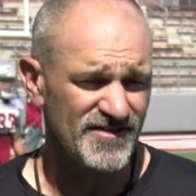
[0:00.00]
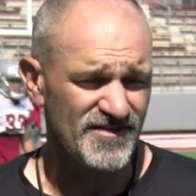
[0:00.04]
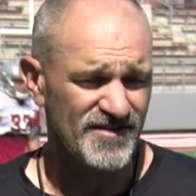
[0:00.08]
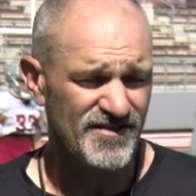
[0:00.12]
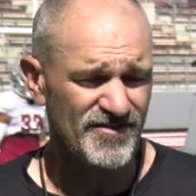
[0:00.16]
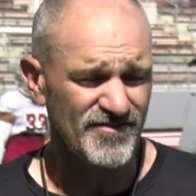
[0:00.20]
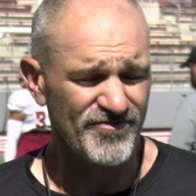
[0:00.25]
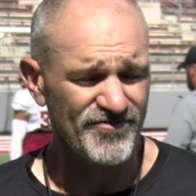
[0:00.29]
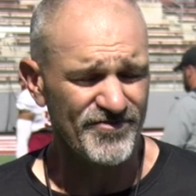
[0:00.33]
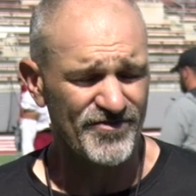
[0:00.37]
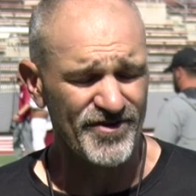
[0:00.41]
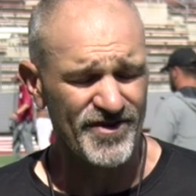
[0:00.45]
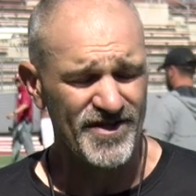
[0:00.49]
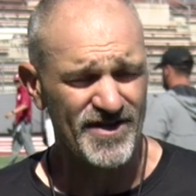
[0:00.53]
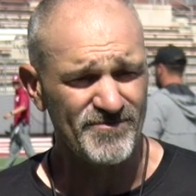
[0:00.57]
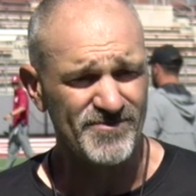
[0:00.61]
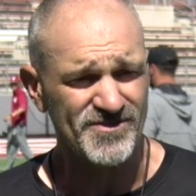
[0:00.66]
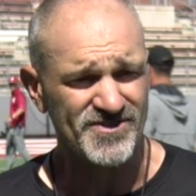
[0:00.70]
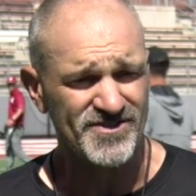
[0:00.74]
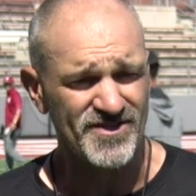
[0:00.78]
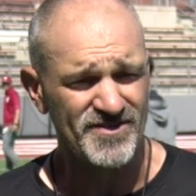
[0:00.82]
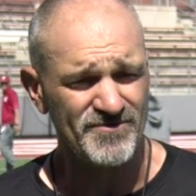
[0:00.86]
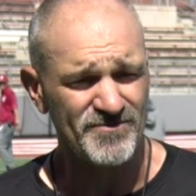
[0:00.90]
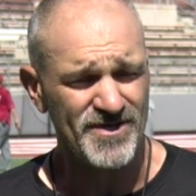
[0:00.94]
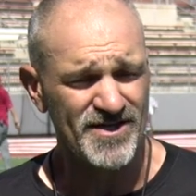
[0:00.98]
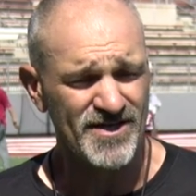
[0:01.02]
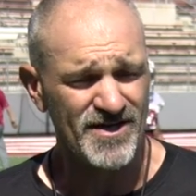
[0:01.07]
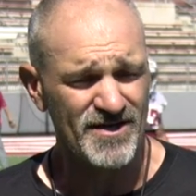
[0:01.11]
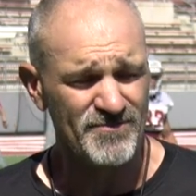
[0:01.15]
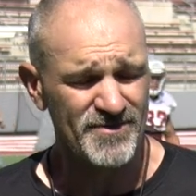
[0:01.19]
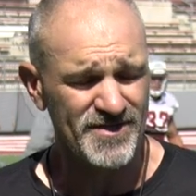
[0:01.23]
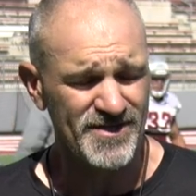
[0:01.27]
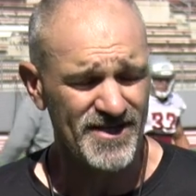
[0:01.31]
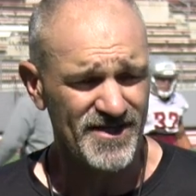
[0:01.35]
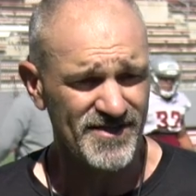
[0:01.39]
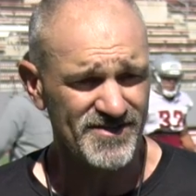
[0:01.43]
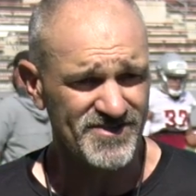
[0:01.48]
You know, for him, it's going to be
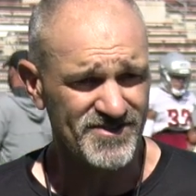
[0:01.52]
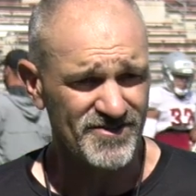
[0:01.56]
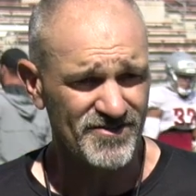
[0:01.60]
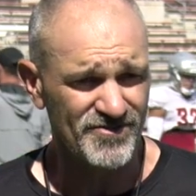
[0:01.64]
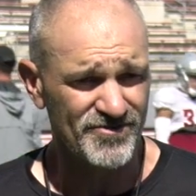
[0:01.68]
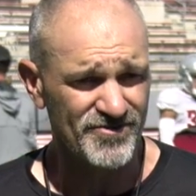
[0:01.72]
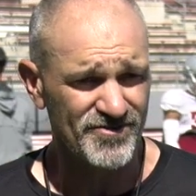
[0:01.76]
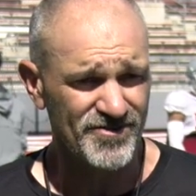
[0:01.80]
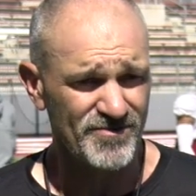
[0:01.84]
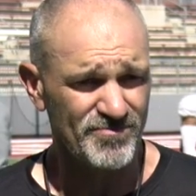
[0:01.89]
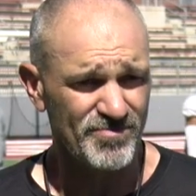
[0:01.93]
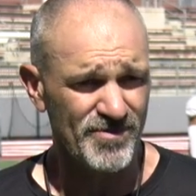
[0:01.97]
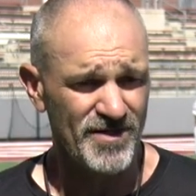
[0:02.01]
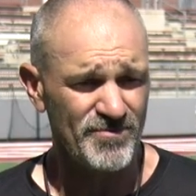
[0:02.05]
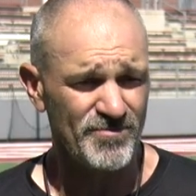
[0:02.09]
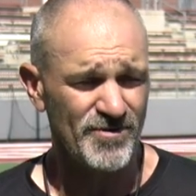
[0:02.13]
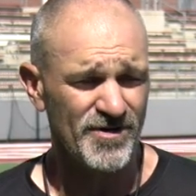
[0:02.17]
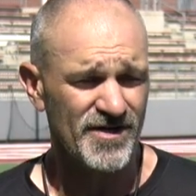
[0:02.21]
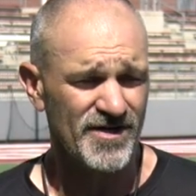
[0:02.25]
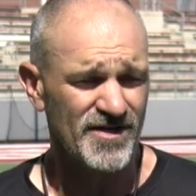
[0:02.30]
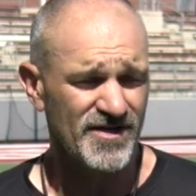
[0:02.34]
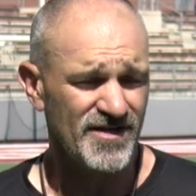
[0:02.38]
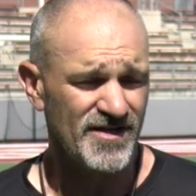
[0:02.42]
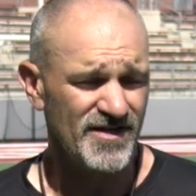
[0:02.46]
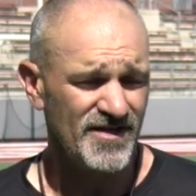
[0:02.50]
coming down, still learning the playbook,